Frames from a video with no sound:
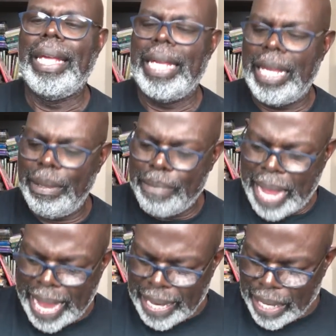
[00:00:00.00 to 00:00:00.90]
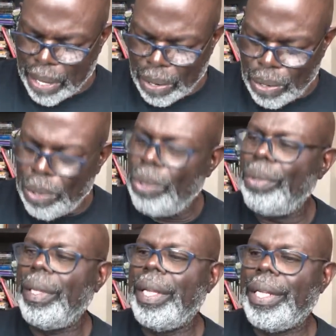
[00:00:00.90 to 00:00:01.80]
he might
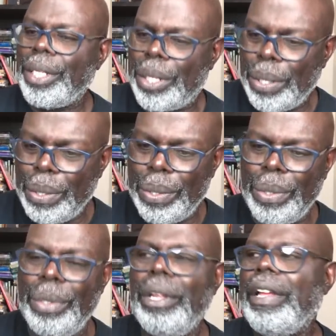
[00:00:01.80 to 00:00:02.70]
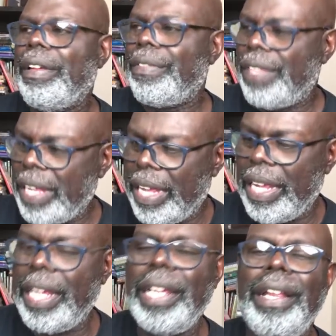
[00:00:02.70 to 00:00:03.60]
go to
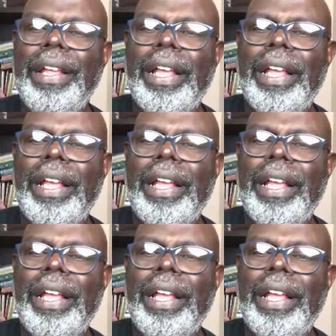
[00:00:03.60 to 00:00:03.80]
the